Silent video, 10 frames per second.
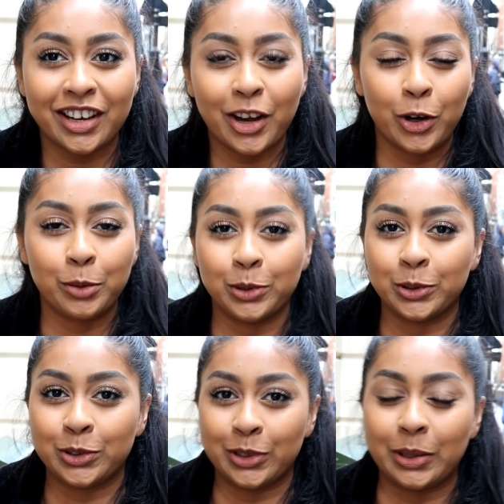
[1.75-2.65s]
I hope you're
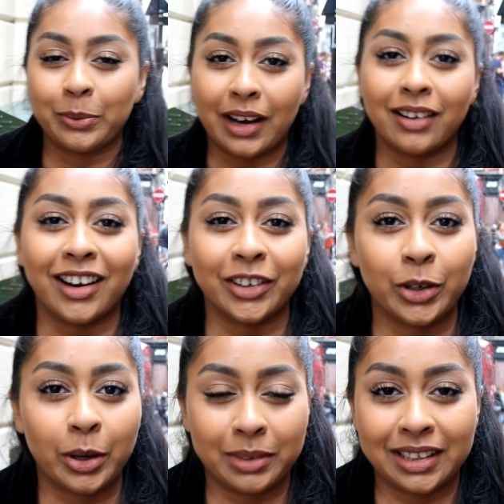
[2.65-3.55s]
all doing well. I know
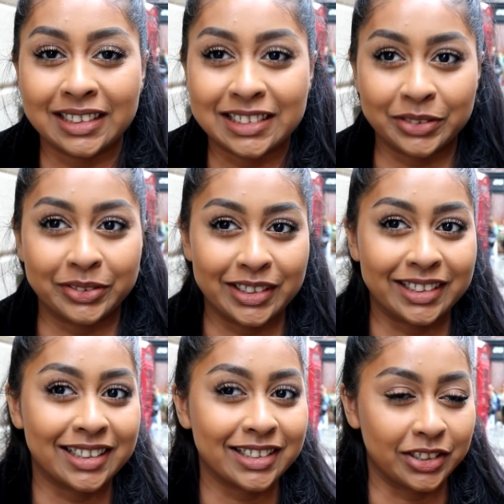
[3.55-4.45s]
I'm in a
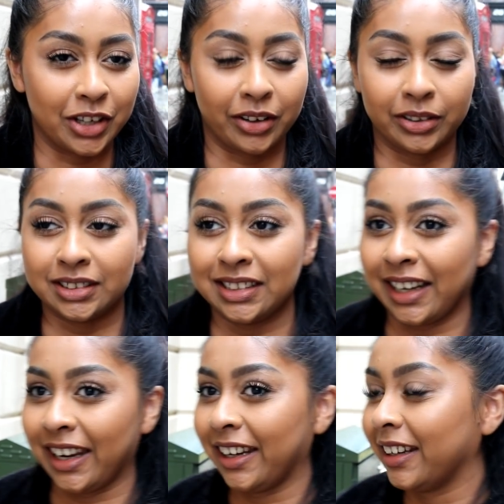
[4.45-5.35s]
different scenario
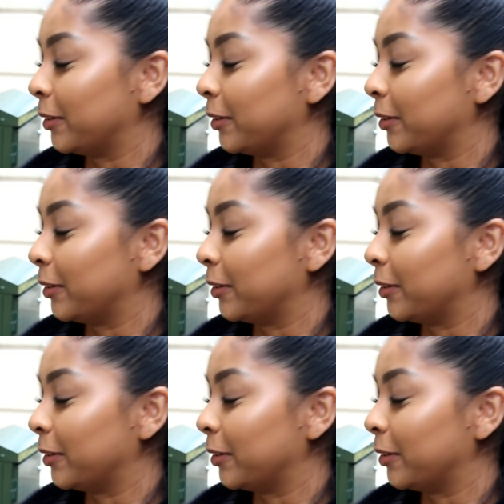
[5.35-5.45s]
today.